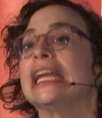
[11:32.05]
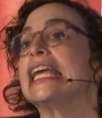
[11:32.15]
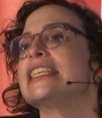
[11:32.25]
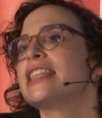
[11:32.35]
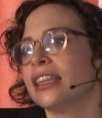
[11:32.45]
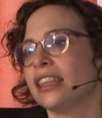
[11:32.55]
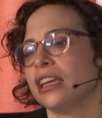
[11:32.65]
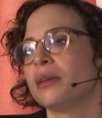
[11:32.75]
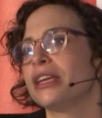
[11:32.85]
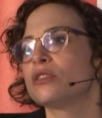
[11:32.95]
And is that
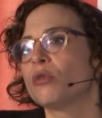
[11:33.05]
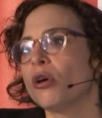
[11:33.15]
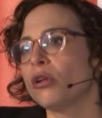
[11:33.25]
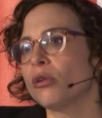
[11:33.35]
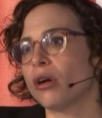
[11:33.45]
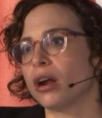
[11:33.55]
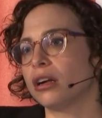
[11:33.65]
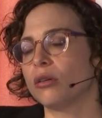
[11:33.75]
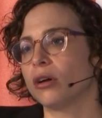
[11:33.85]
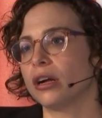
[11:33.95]
the EMA's role,
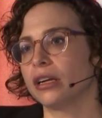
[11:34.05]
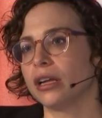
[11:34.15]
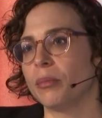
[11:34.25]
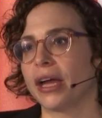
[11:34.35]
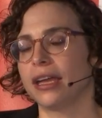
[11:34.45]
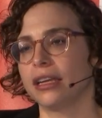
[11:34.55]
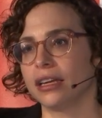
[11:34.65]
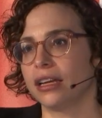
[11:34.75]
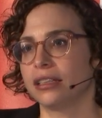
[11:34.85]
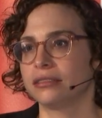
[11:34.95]
or am
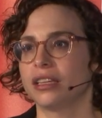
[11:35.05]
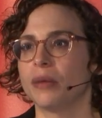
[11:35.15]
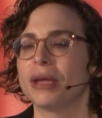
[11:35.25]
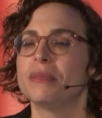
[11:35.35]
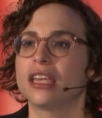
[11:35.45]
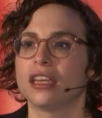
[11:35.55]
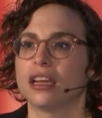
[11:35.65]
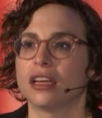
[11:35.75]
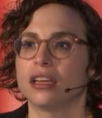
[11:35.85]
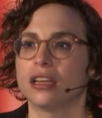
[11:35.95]
I
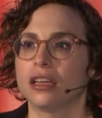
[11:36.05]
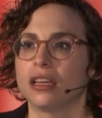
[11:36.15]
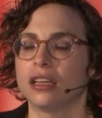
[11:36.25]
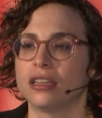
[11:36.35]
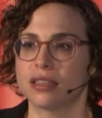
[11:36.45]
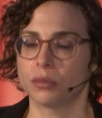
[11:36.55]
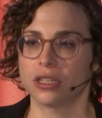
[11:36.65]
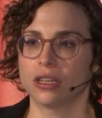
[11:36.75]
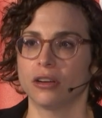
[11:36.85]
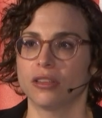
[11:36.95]
making an
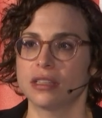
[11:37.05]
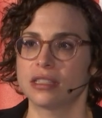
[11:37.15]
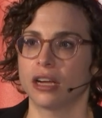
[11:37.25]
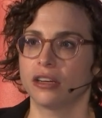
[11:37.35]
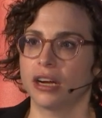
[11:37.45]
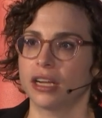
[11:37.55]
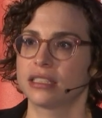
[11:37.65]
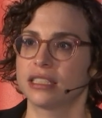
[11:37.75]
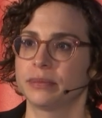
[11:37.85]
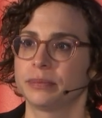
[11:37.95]
assumption here that's not
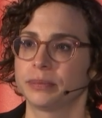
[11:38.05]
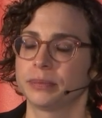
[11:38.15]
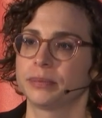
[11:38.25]
correct?